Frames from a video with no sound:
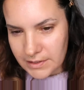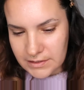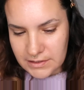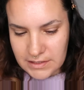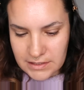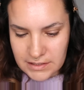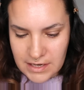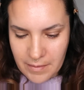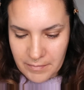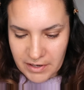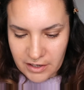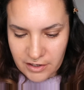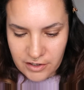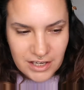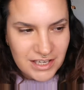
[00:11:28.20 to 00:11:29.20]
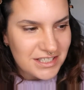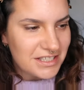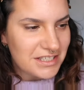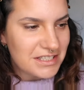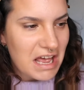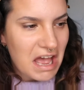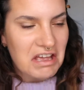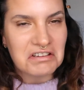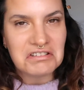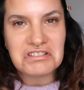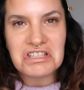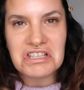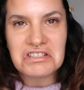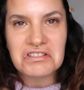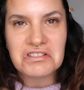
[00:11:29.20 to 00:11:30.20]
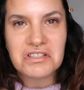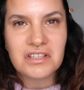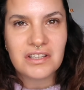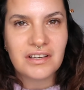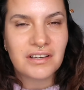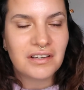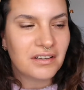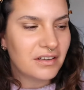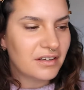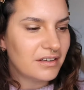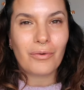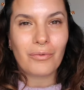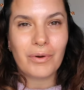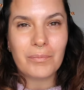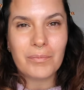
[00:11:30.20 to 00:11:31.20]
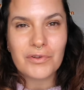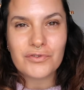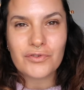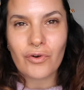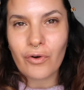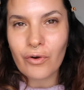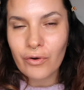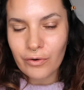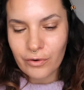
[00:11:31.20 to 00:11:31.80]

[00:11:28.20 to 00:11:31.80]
Since I'm a crazy scientist. Oui, bonsoir.